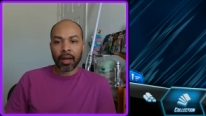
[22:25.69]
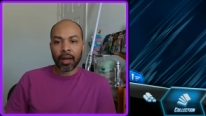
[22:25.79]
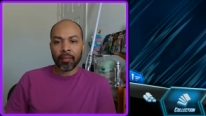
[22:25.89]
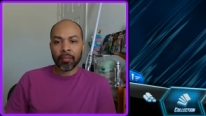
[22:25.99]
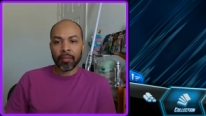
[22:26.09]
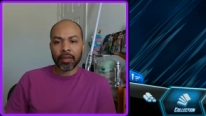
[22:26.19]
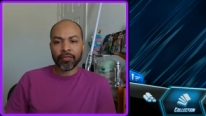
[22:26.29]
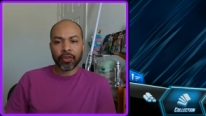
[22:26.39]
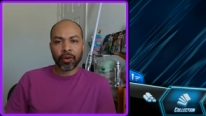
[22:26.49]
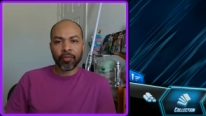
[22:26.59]
Uh,
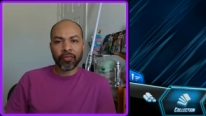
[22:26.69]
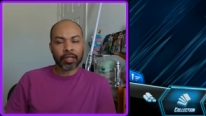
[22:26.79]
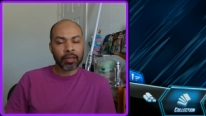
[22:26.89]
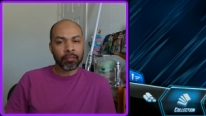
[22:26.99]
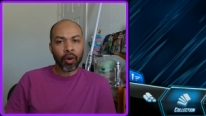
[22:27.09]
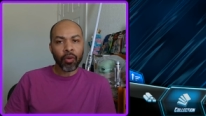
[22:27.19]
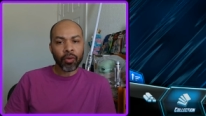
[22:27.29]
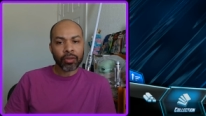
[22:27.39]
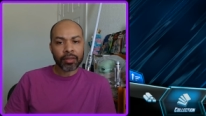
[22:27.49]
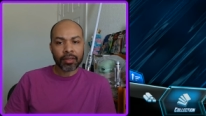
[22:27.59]
if you're feeling
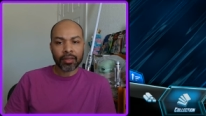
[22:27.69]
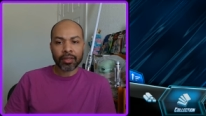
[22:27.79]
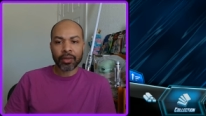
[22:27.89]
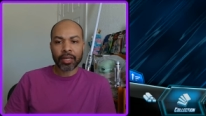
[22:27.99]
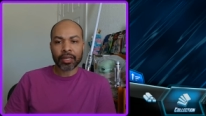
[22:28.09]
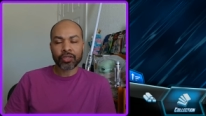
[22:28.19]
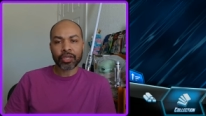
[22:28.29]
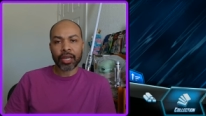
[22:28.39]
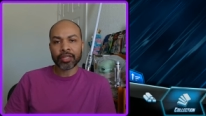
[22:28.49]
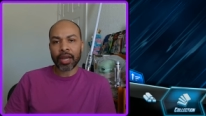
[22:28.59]
bold, you can
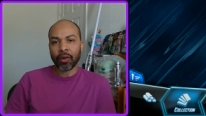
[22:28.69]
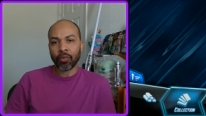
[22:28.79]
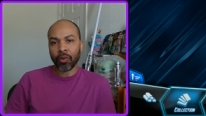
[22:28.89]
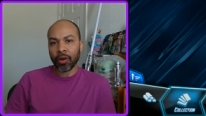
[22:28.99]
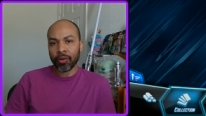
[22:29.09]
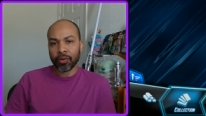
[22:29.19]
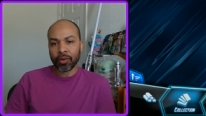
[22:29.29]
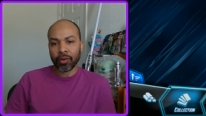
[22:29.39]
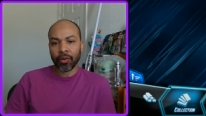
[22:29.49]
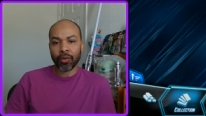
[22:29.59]
exchange out
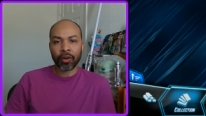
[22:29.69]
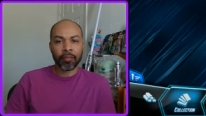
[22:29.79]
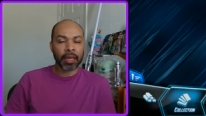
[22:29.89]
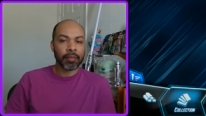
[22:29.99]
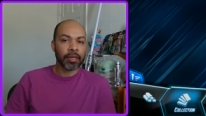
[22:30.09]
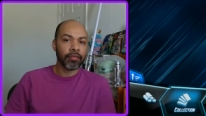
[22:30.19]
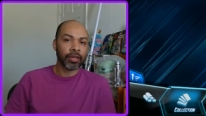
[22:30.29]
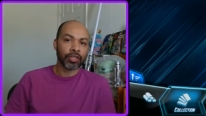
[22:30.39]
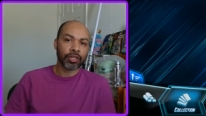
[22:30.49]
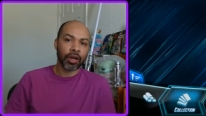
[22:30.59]
Rogue or maybe
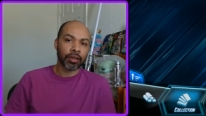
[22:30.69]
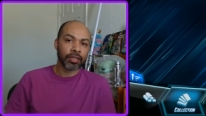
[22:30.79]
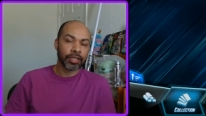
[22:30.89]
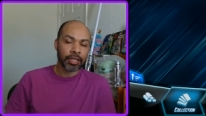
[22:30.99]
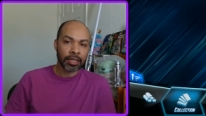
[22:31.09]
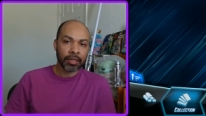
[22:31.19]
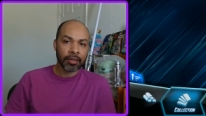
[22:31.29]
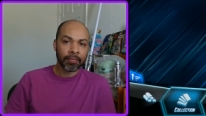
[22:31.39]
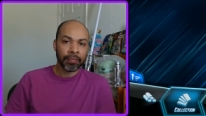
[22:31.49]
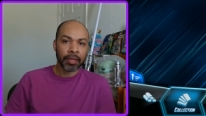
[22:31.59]
even Shang-Chi.